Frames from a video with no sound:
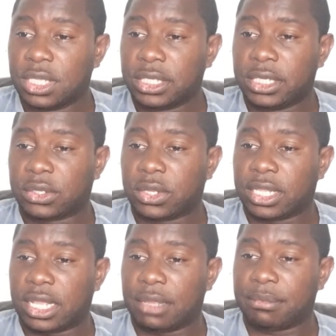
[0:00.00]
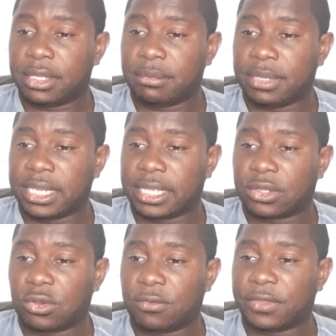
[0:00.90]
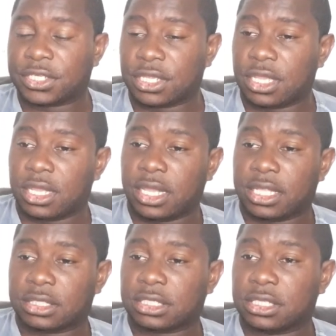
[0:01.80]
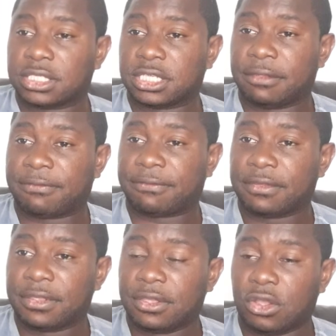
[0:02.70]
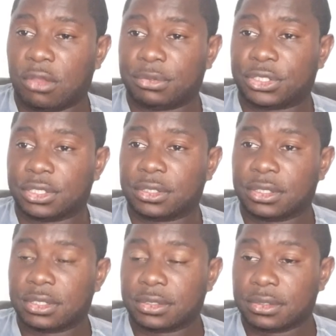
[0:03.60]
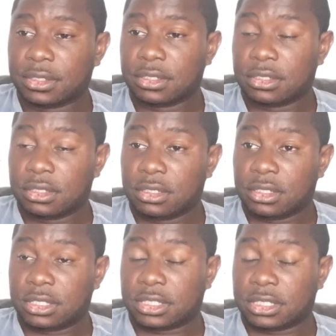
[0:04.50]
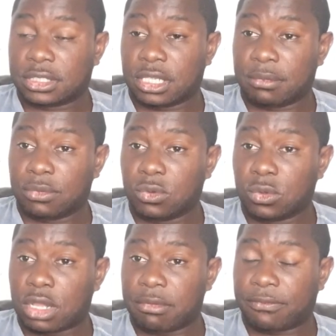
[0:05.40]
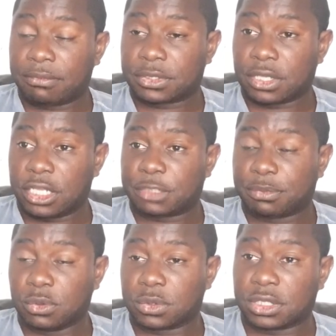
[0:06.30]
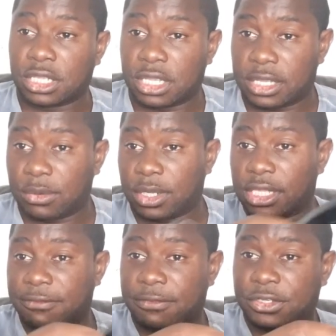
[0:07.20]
Nikola Milankovic, an alternative option. This is all coming from Sky Sports, and now another